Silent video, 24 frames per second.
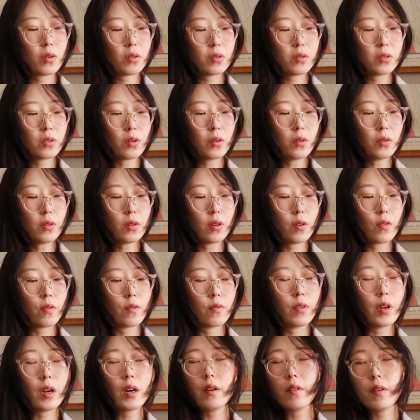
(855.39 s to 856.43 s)
or so.
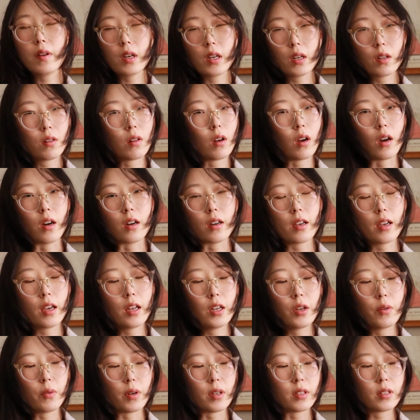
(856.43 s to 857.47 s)
Very, very long.
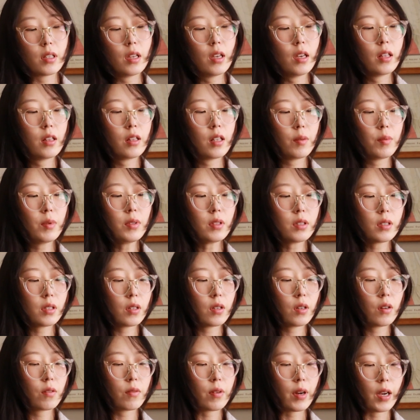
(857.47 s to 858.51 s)
Anyways, they've been
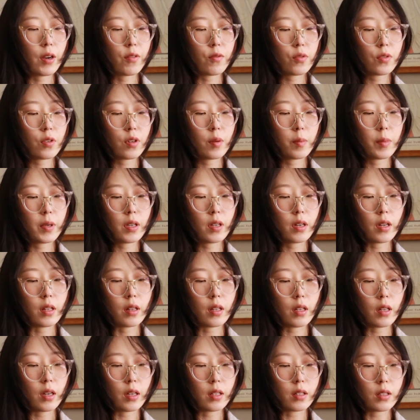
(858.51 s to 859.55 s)
sitting around for a bit,
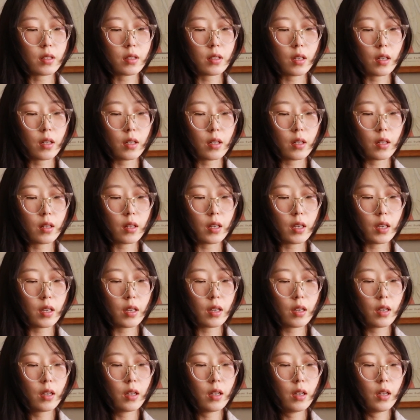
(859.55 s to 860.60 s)
and then I decided
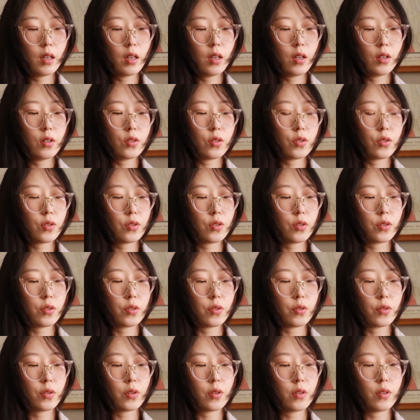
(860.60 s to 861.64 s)
like
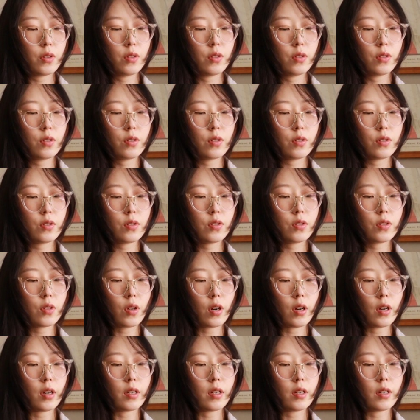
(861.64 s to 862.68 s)
to
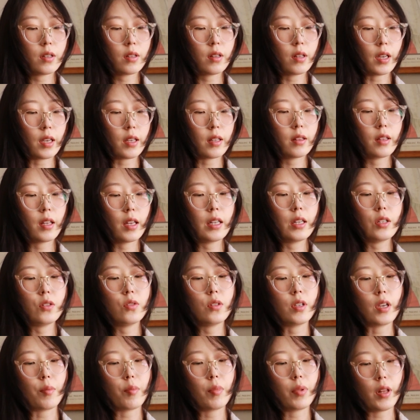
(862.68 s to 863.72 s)
start, like they need
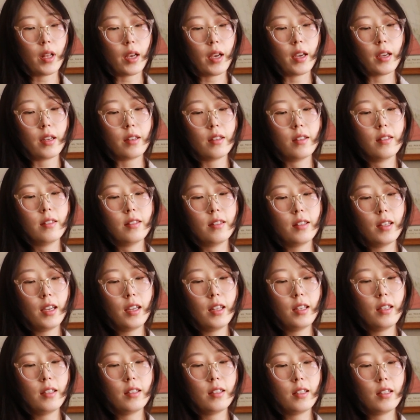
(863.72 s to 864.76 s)
to get plied.
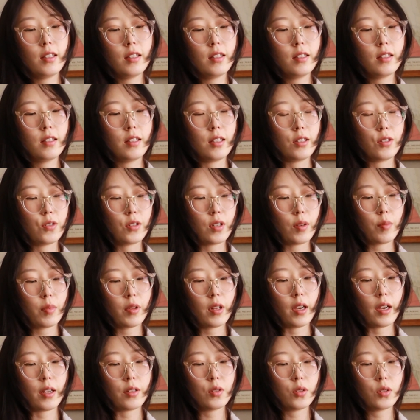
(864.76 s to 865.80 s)
These need to get
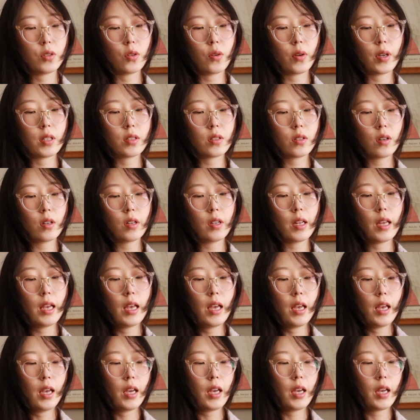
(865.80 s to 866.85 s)
plied. So I started
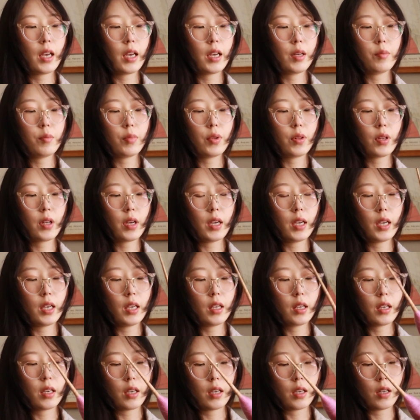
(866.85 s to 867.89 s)
hand
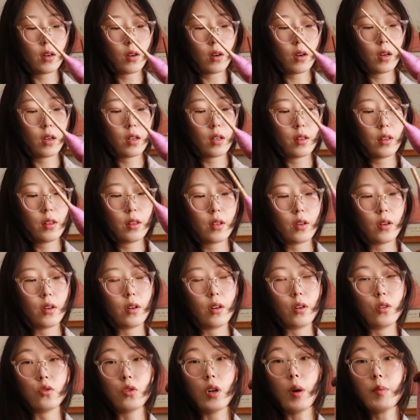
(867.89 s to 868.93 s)
plying it on
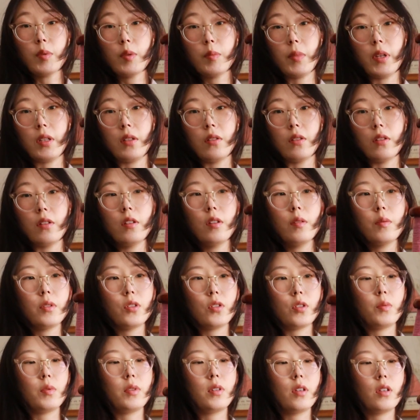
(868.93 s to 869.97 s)
the drop spindle,
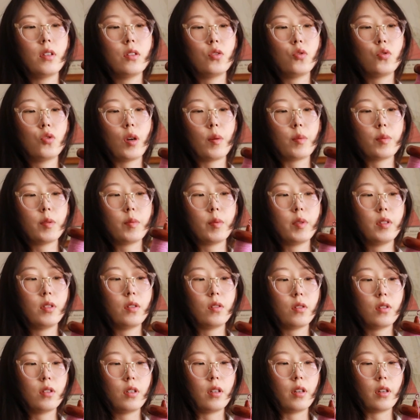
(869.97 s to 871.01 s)
just because drop
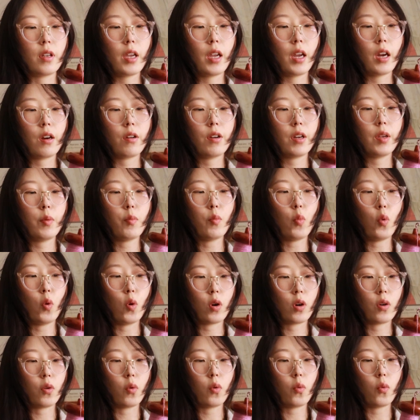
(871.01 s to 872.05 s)
spindle could carry
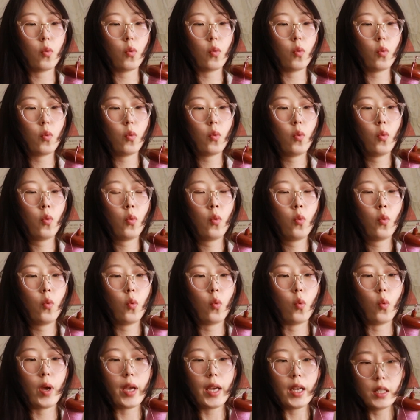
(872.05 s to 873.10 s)
more
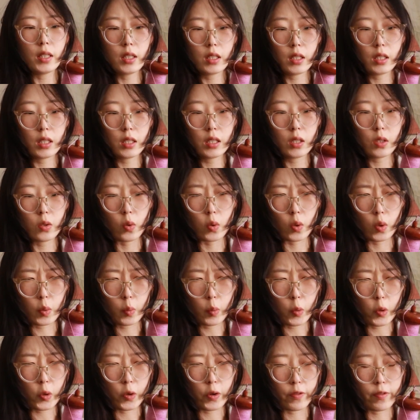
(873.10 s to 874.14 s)
weight or
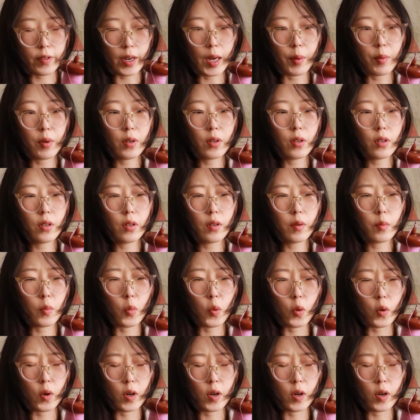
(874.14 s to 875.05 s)
more fiber,